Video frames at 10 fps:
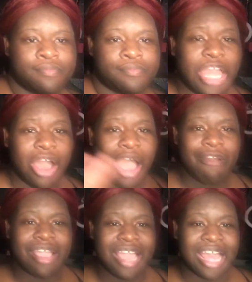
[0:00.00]
So, all
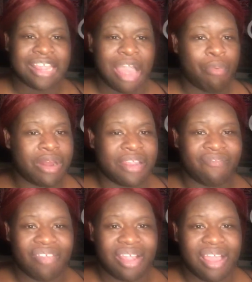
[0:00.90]
right, guys, I want
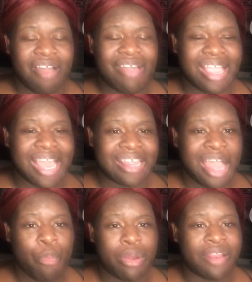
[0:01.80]

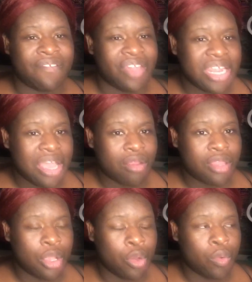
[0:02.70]
this video
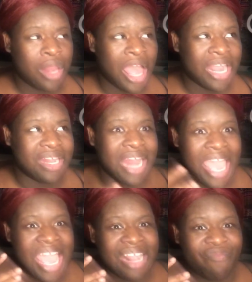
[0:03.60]
to, like,
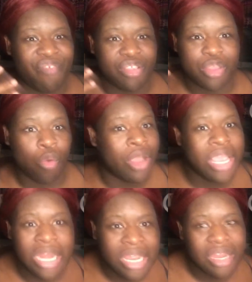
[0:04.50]
last for
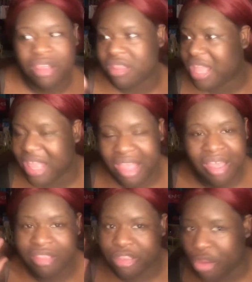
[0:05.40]
20 or
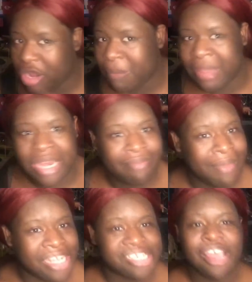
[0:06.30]
30 minutes,
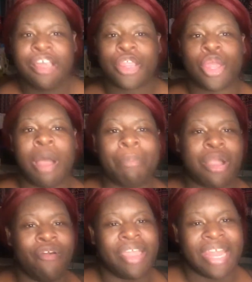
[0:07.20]
bitch. So, I'm
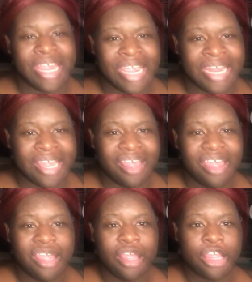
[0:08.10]
going to end it.
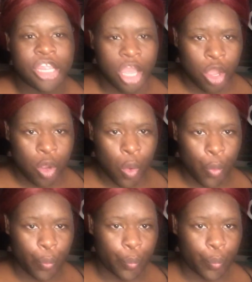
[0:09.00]
So,